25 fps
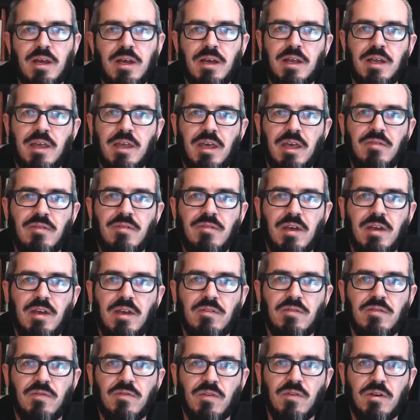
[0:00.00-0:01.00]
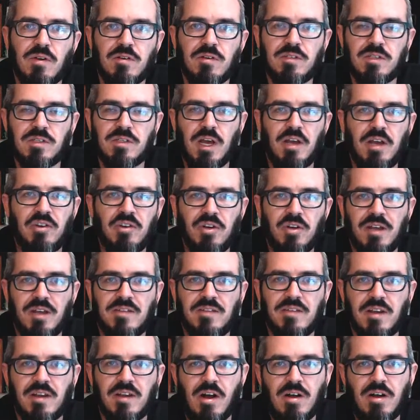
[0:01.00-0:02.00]
give his first address
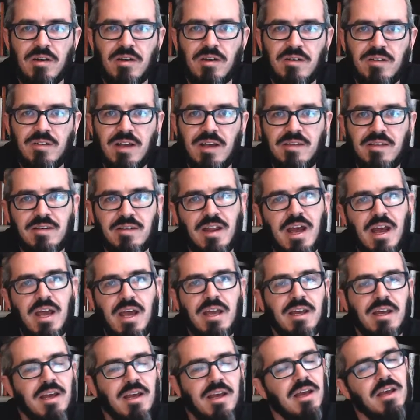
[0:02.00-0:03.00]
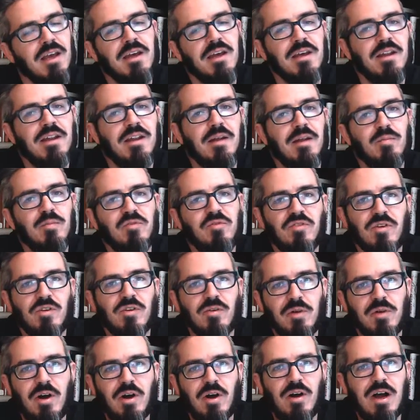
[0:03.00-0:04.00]
to Congress last night, and I'm sure
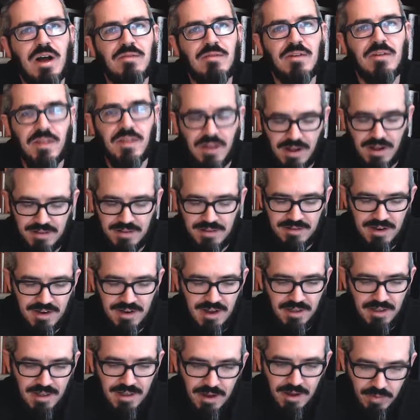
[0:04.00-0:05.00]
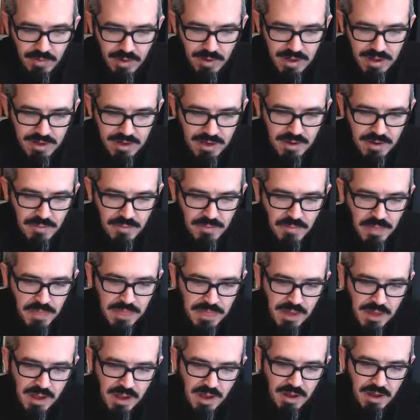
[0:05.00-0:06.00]
we all have our thoughts on how that went.
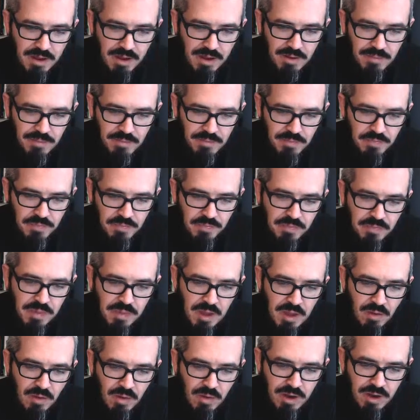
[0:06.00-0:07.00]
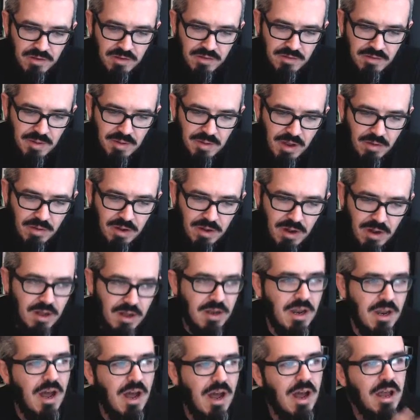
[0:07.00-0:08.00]
What else has been going
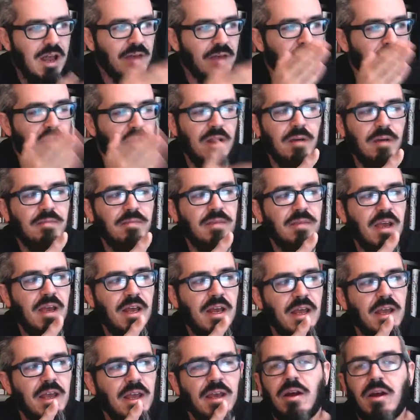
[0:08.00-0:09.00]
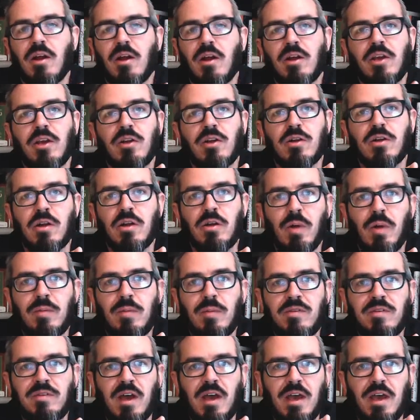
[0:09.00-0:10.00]
on? I've been updating our Curate
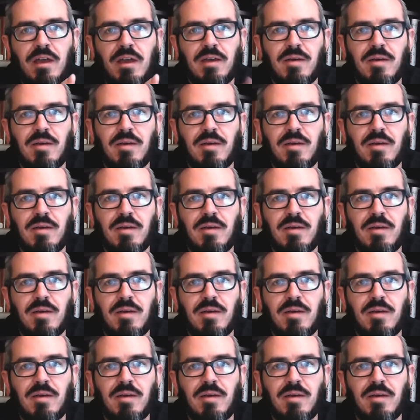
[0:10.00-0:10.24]
website